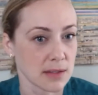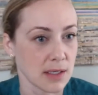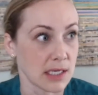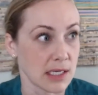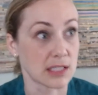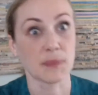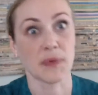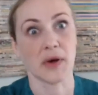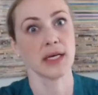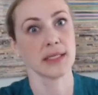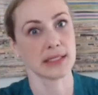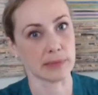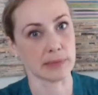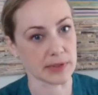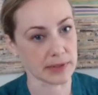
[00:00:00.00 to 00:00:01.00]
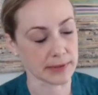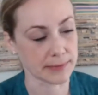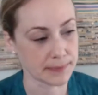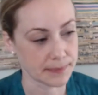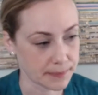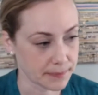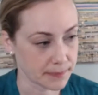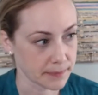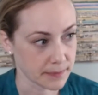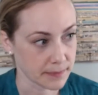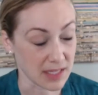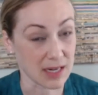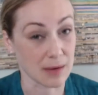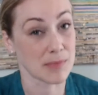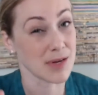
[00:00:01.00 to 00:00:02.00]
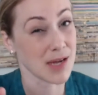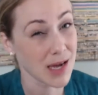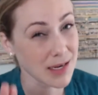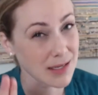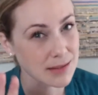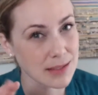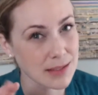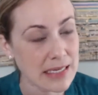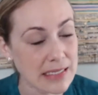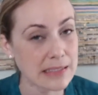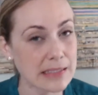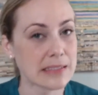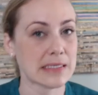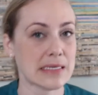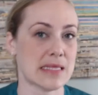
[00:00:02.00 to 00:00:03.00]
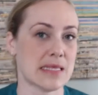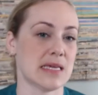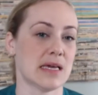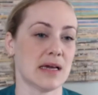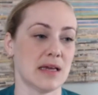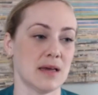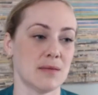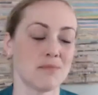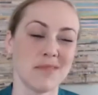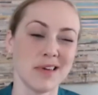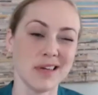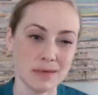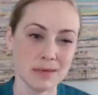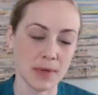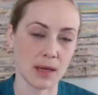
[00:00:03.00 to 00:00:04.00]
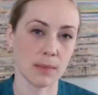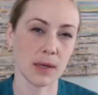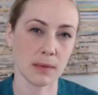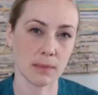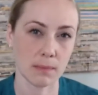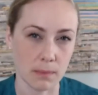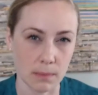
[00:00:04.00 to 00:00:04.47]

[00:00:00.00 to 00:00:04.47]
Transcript: It's possible that I'm not as lazy as I think I am. But maybe